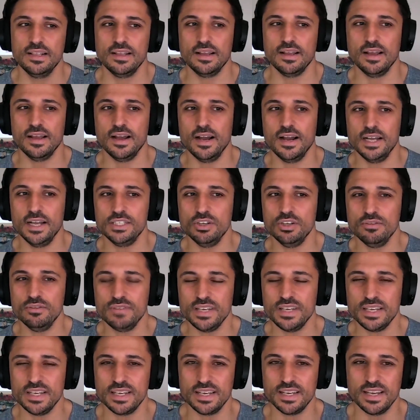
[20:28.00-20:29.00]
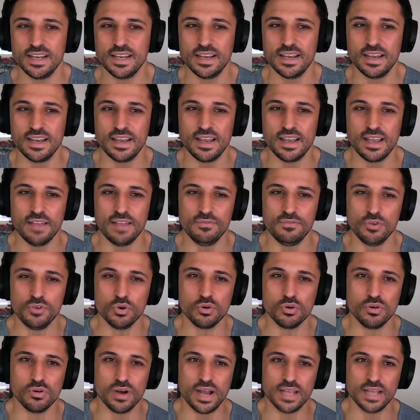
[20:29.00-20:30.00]
Uh, I don't think if
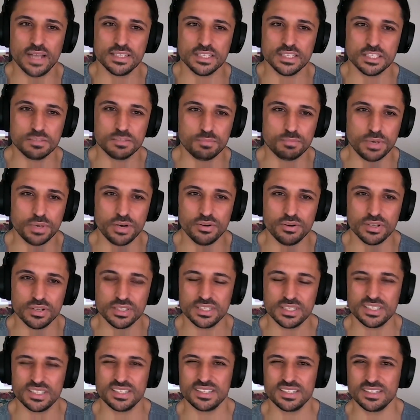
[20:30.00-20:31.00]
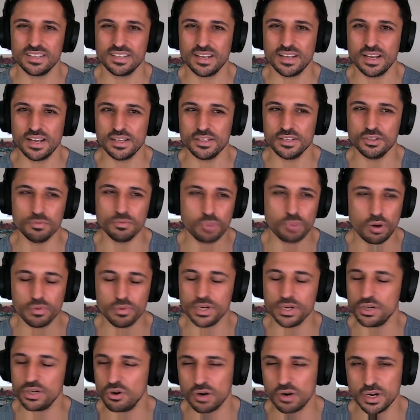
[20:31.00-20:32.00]
you're as experienced, uh, you're
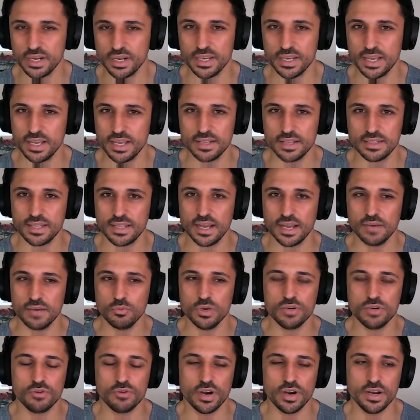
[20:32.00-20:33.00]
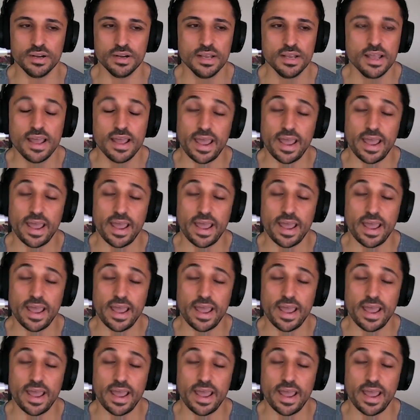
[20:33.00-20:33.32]
probably not going to get that win rate.